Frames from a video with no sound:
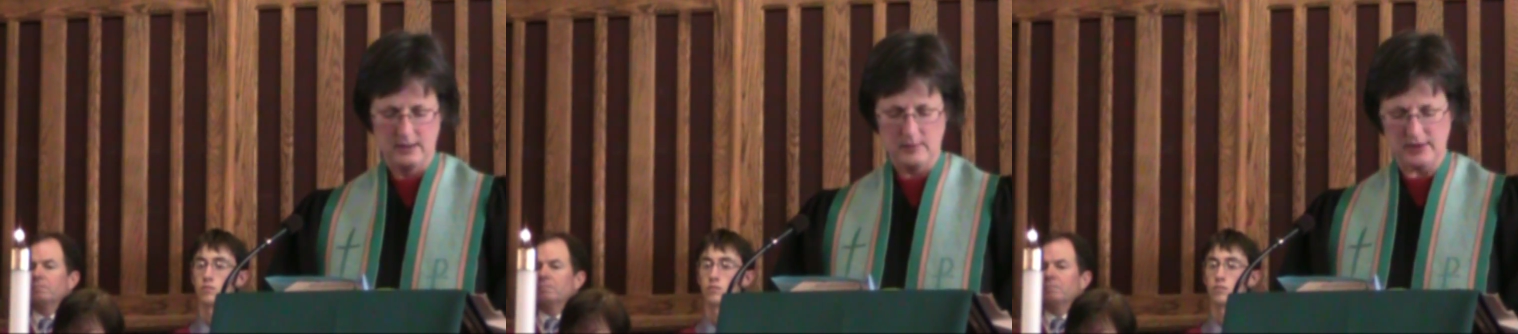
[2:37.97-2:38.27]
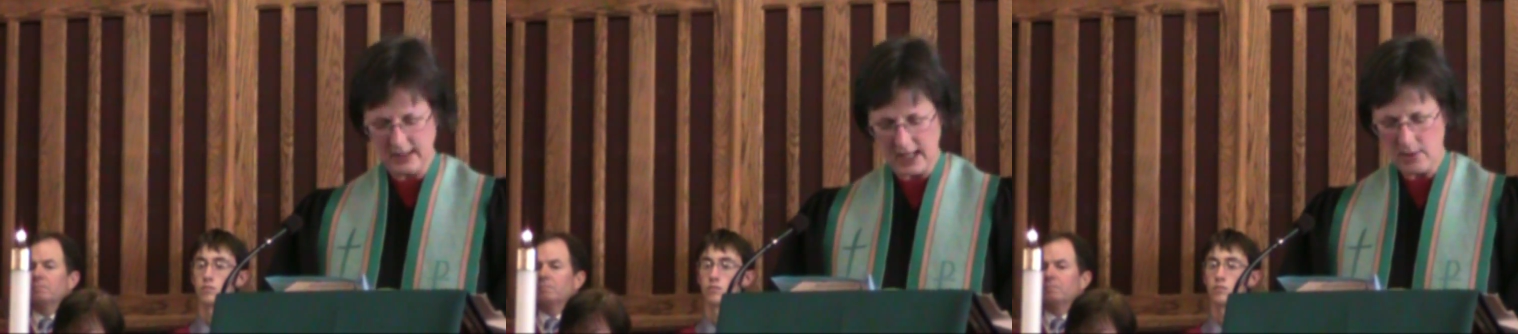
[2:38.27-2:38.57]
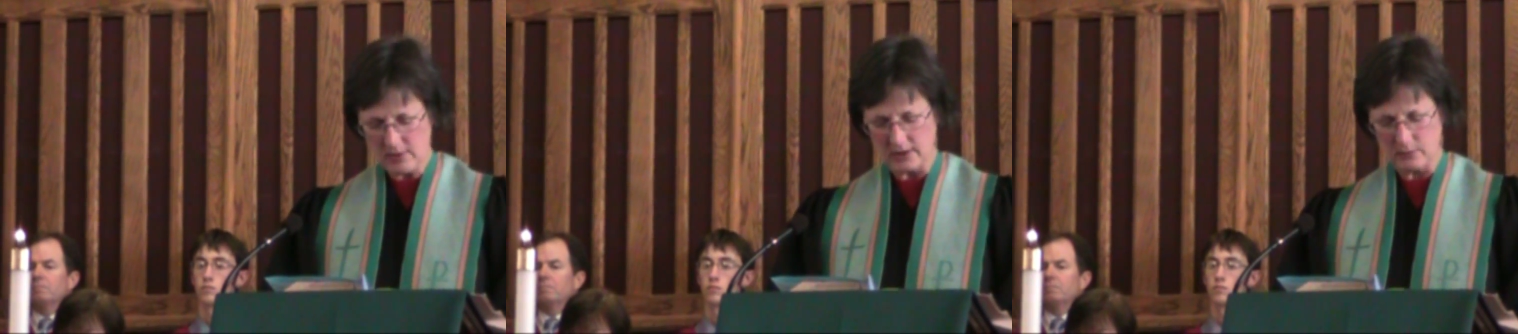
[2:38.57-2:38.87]
Speaker 1: But
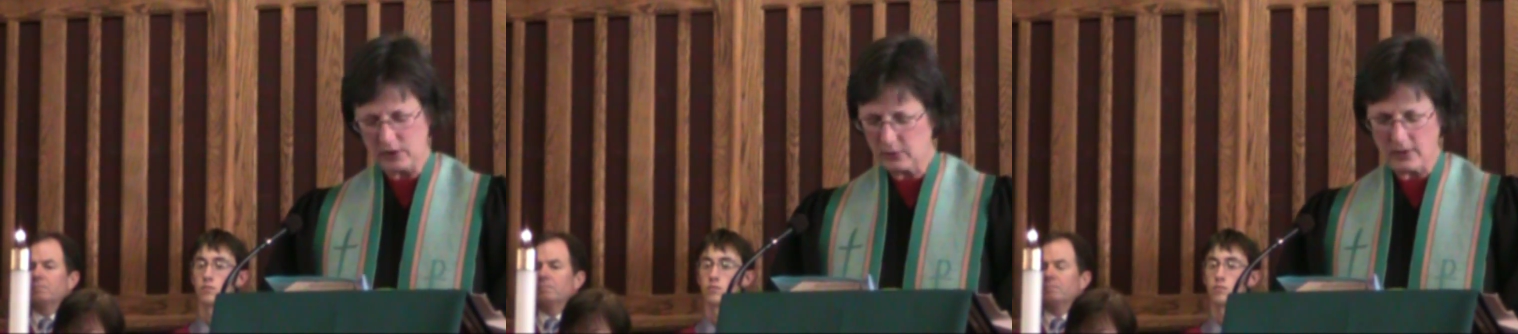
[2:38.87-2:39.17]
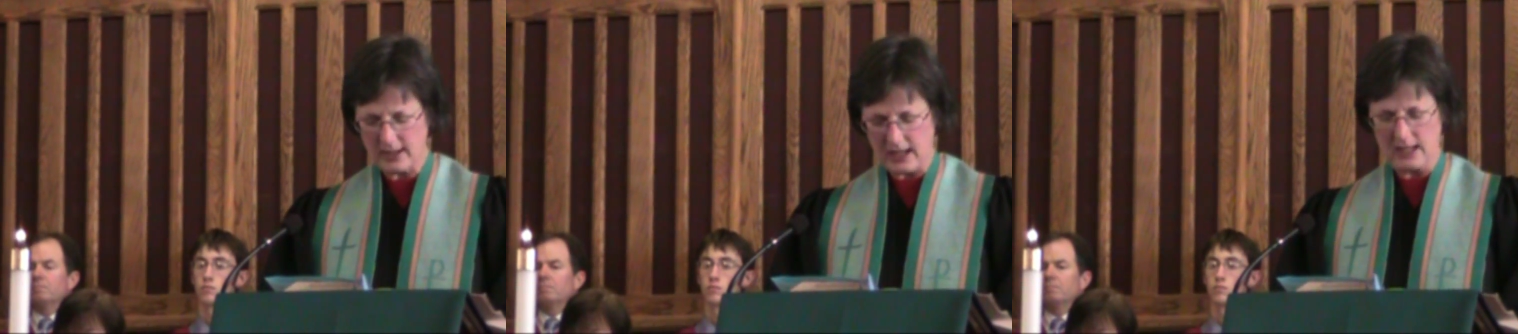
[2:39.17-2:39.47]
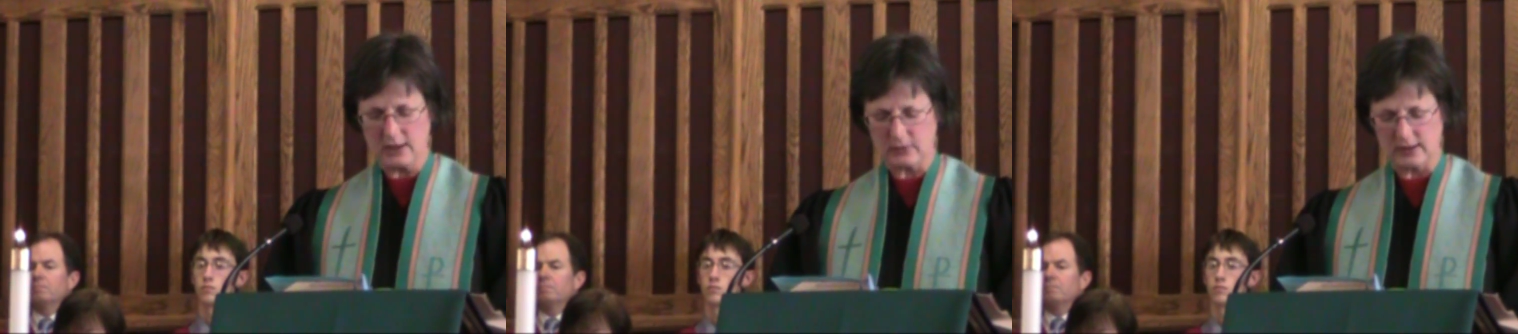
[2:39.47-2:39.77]
Naaman went away
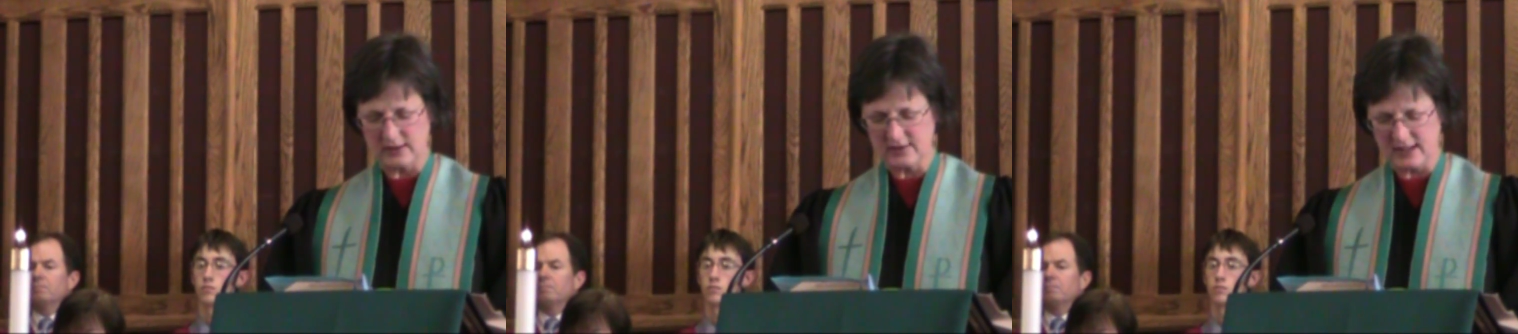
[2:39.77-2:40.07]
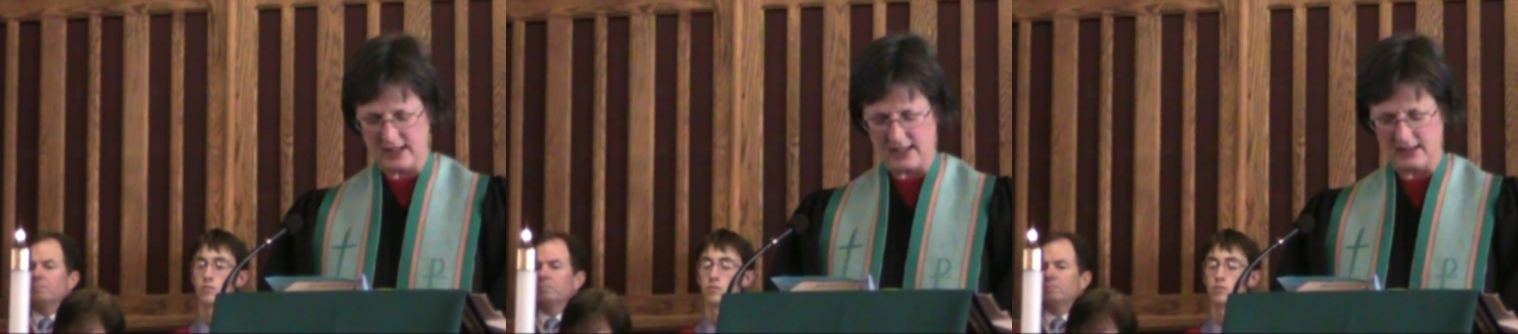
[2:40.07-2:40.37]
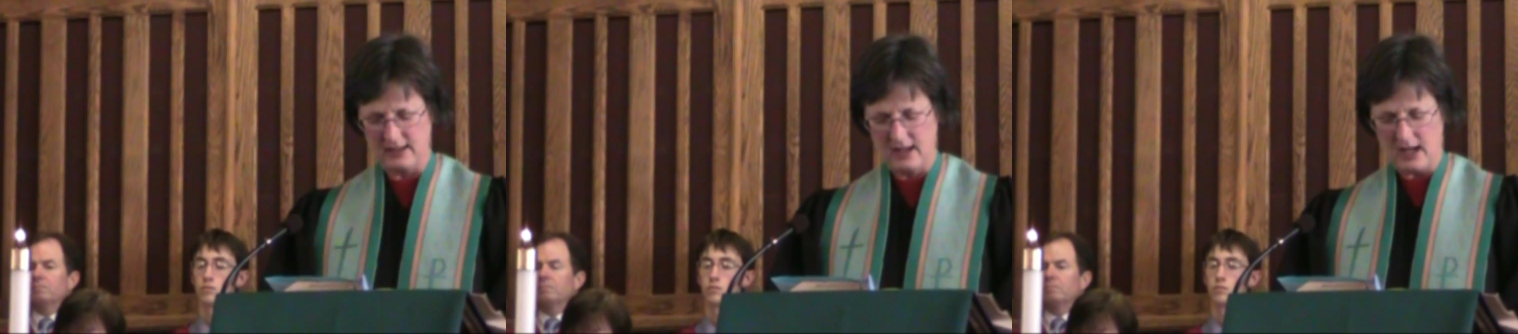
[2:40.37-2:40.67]
angry and
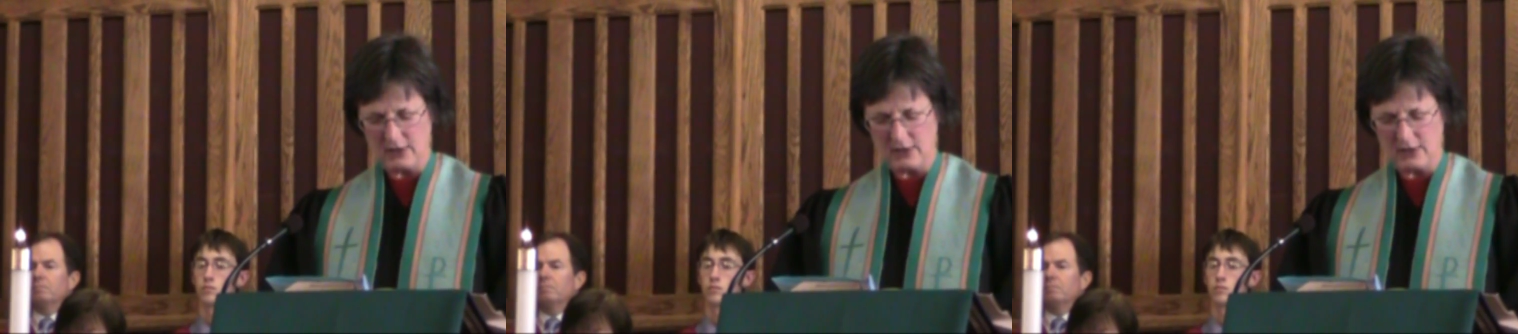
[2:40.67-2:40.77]
said,